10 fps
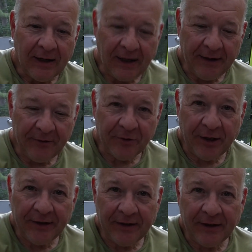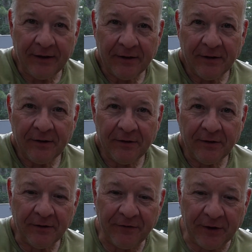I enjoyed the
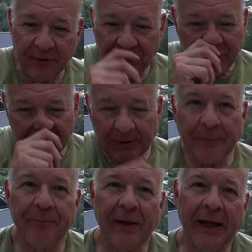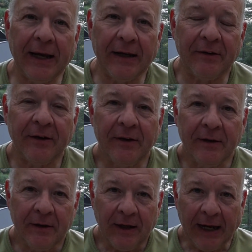views and
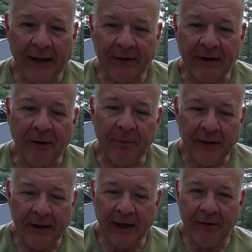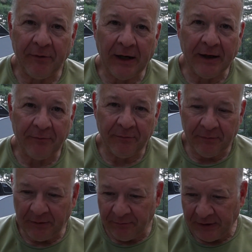the company.
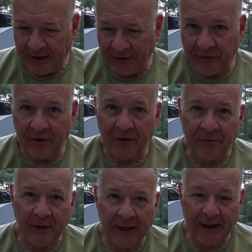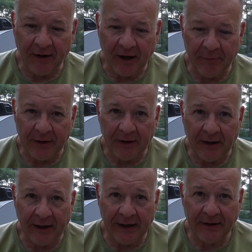The nature of my hobby,
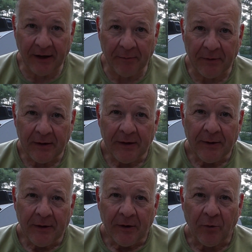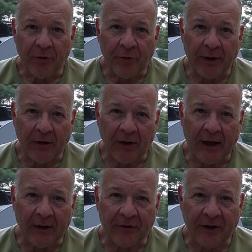I end up doing a
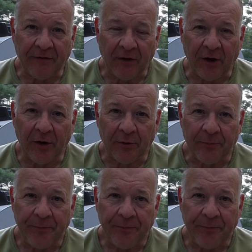lot of stuff alone.